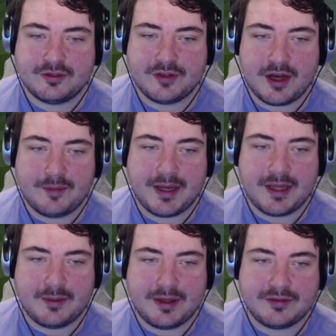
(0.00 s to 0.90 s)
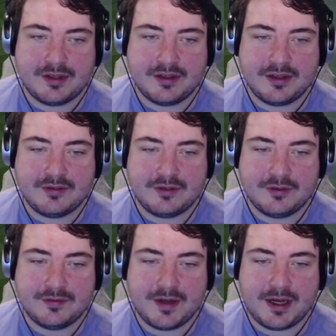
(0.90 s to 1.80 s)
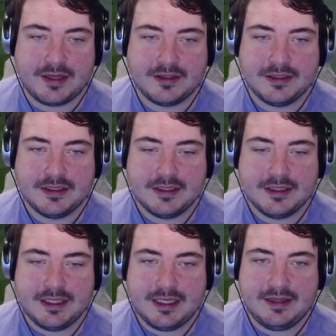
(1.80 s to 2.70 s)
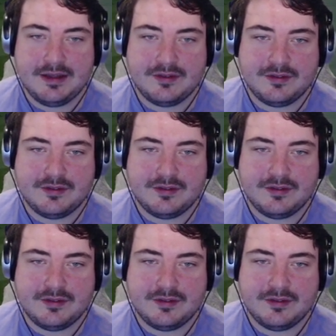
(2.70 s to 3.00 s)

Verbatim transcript: start by the West Indies so far in this